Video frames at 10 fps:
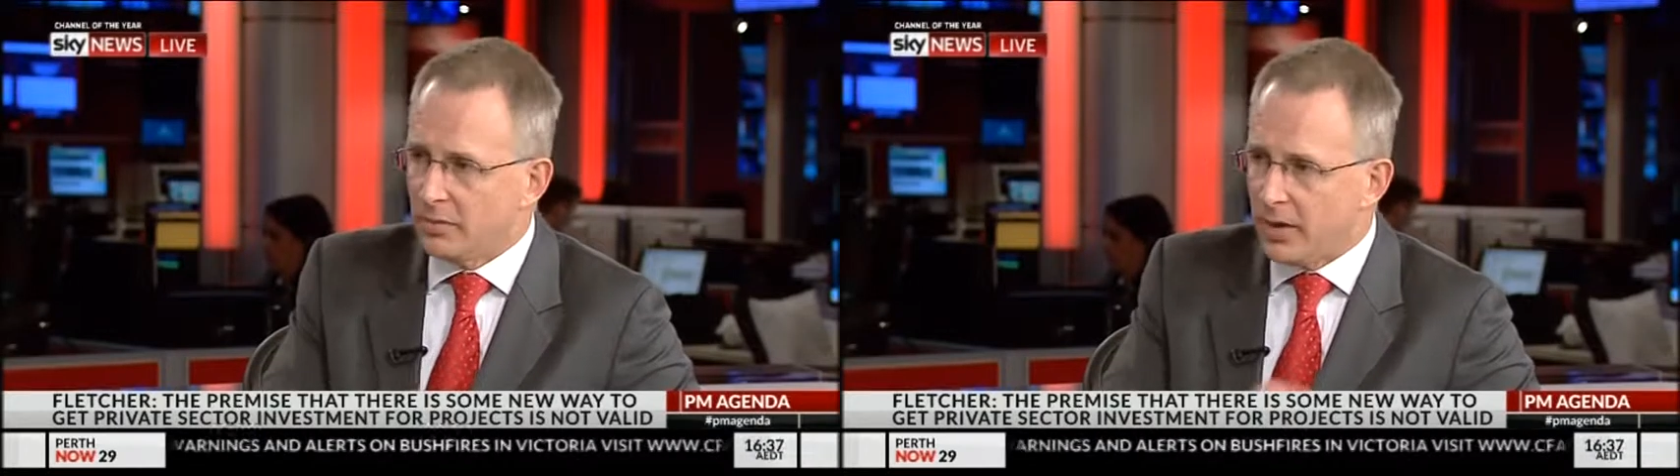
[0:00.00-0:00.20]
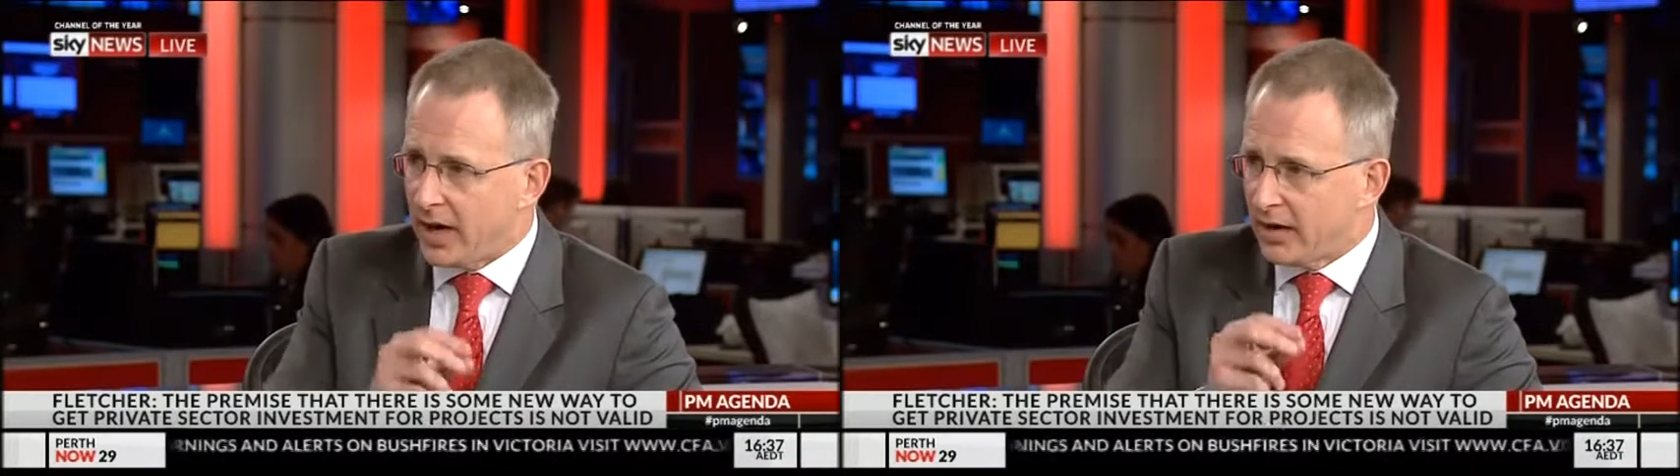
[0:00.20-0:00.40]

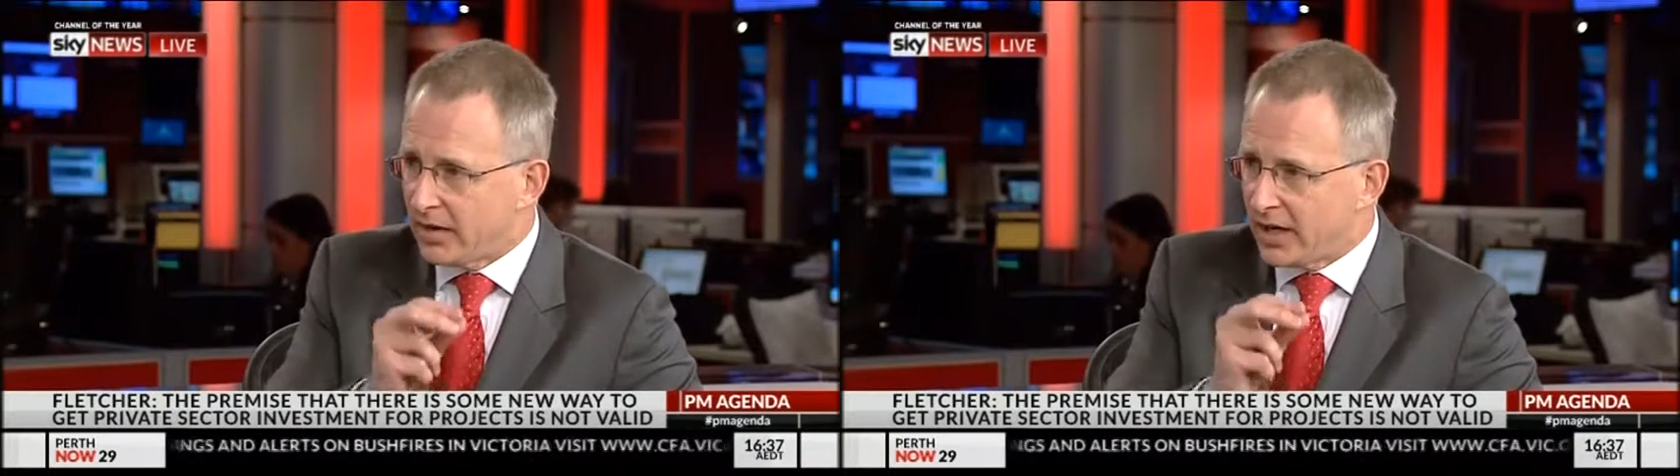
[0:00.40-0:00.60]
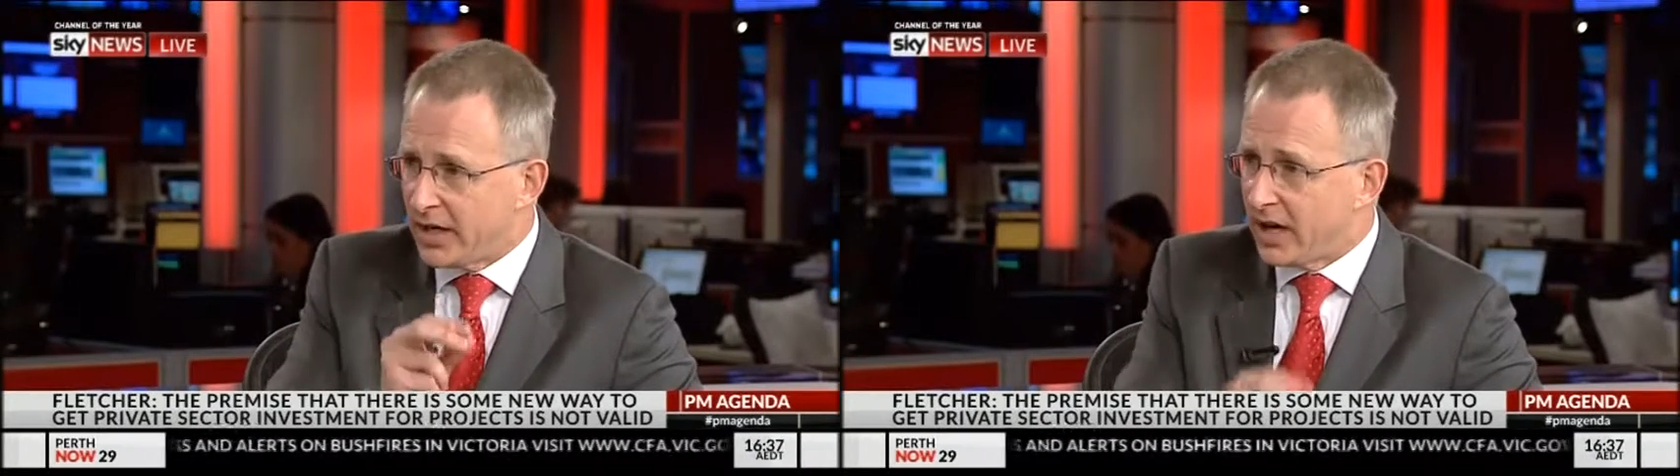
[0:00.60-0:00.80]

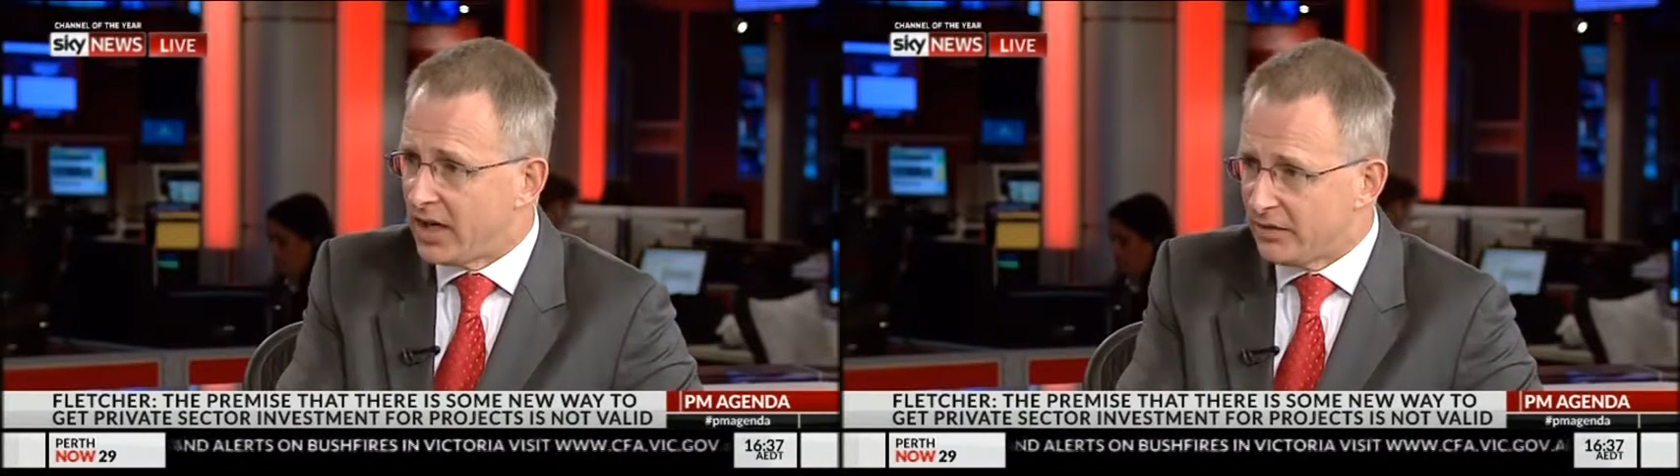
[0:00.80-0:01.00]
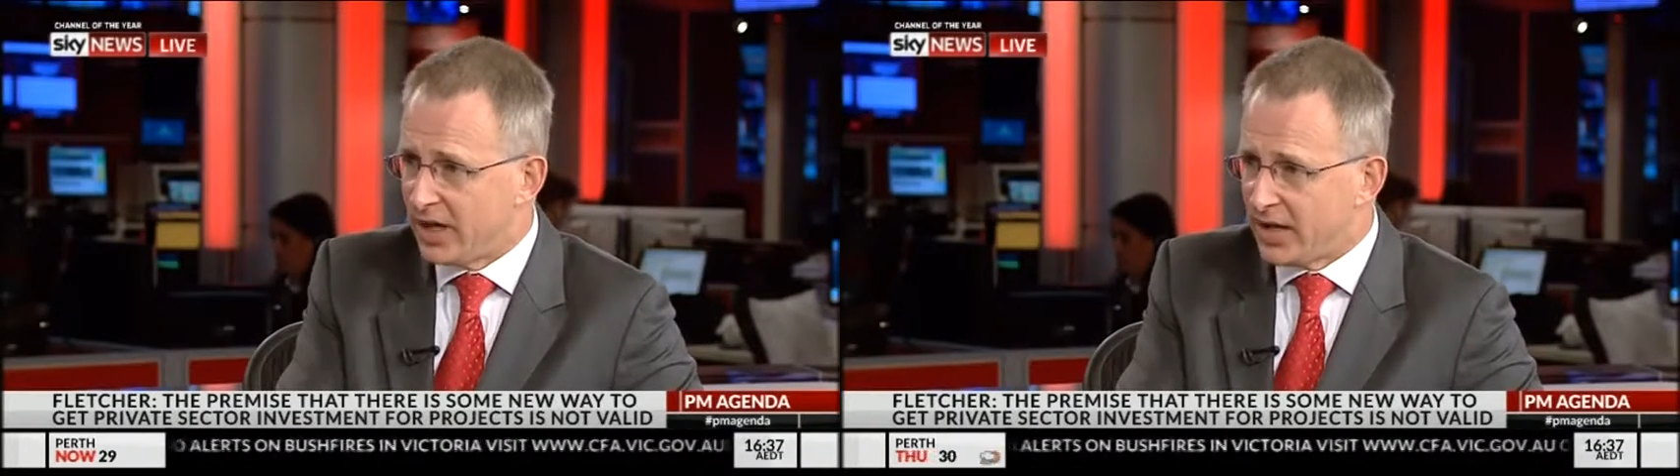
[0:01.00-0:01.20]
but they don't
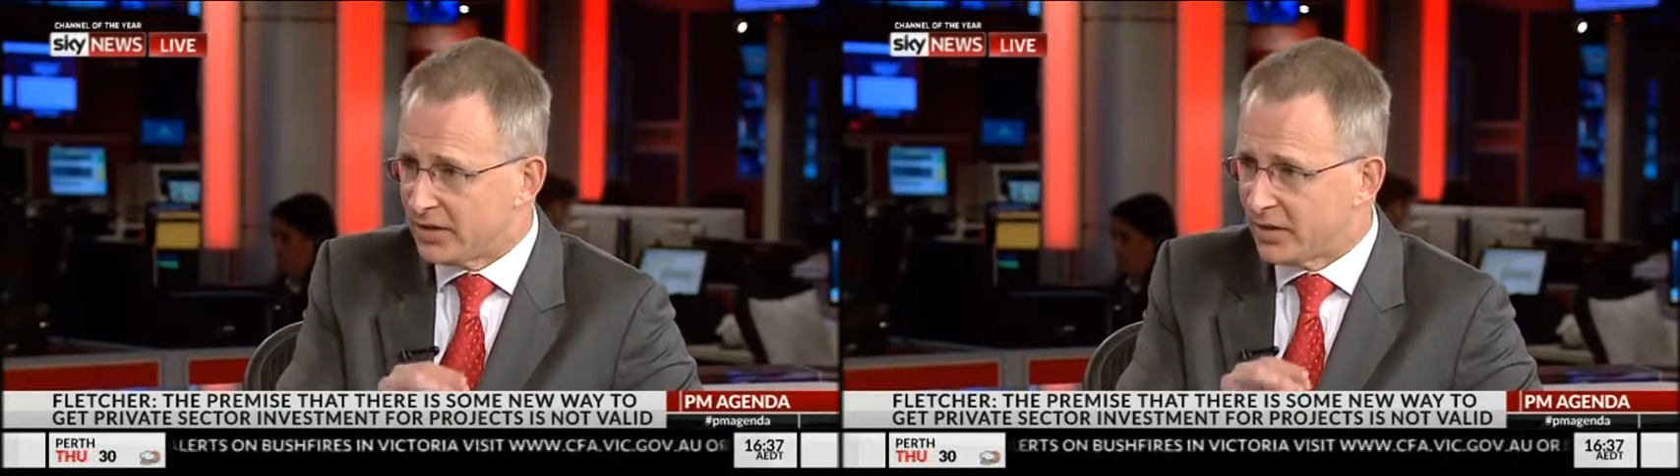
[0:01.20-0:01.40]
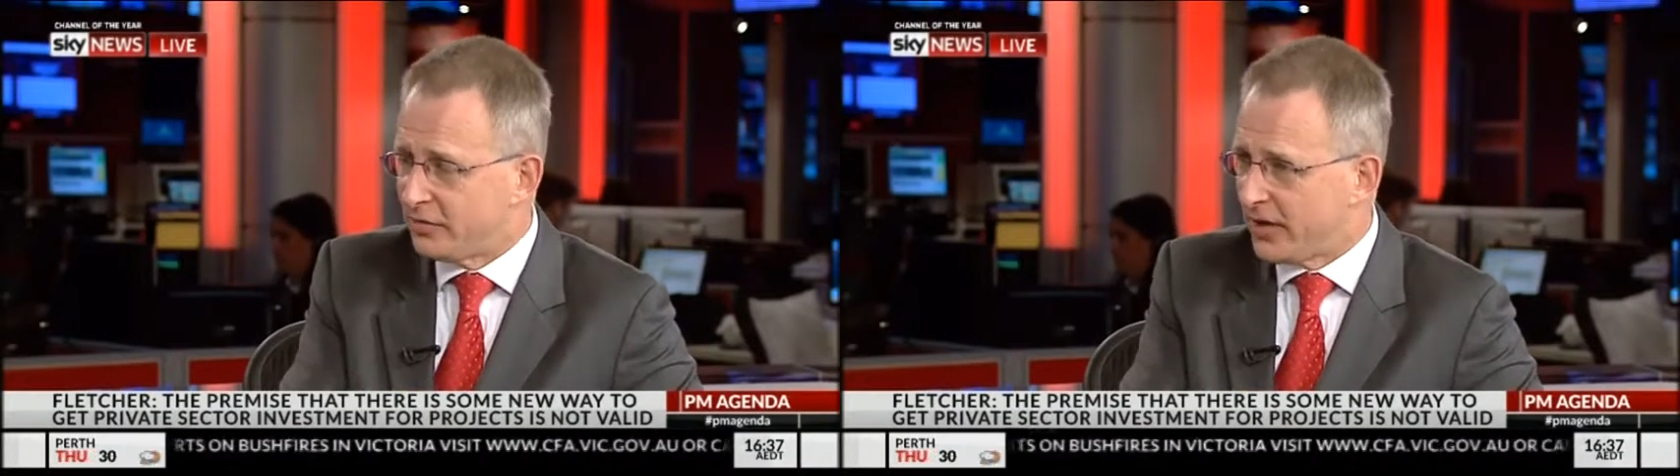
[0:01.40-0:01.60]
have an
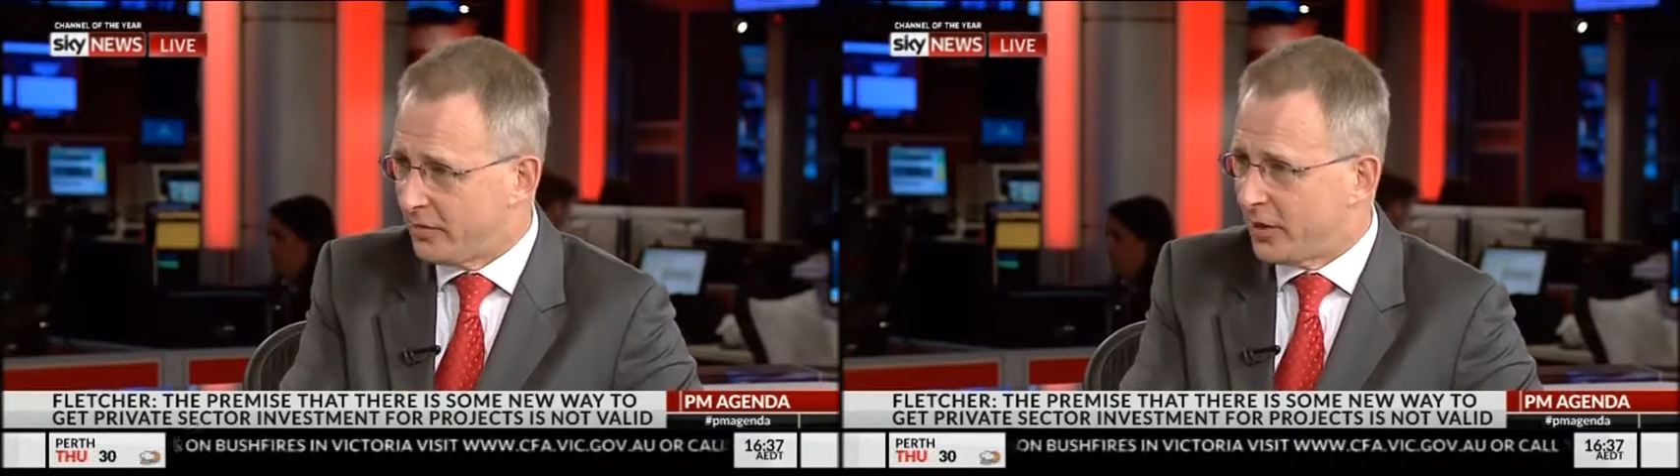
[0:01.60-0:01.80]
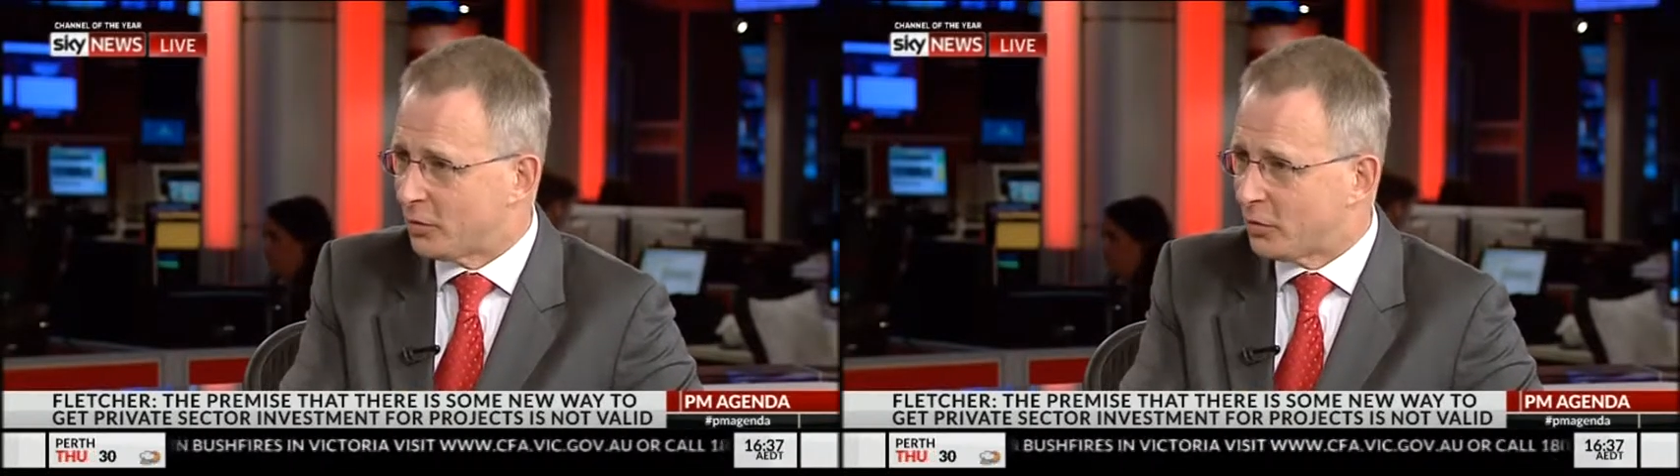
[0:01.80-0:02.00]
answer to the
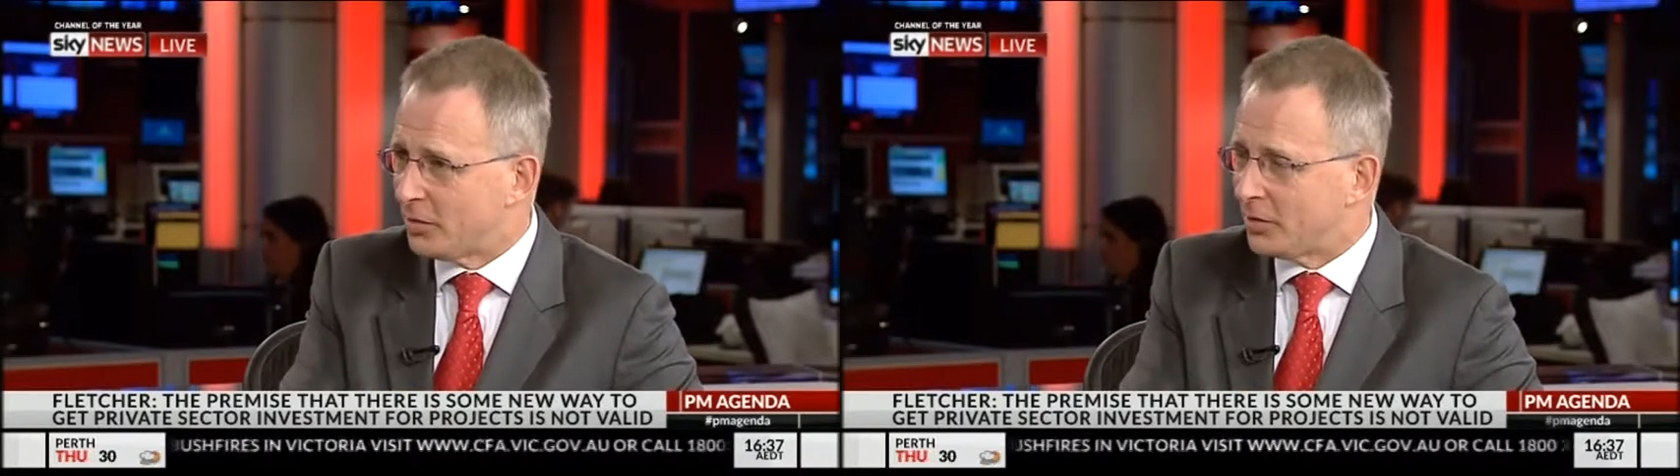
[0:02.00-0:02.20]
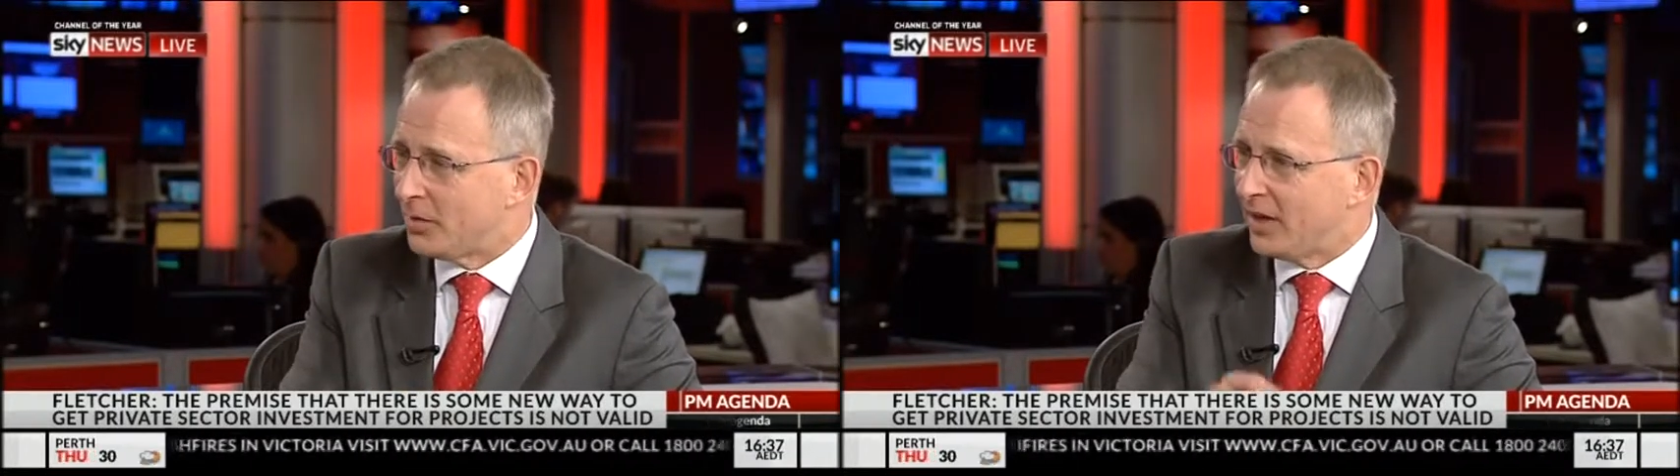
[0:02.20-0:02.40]
fundamental
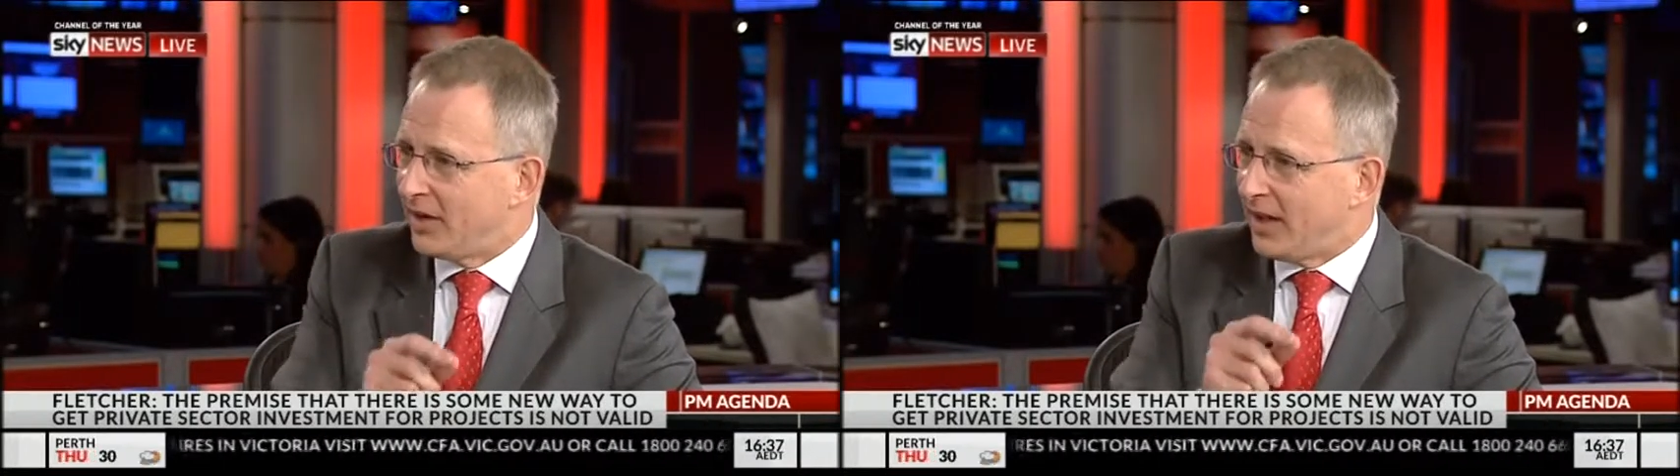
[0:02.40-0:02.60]
problem.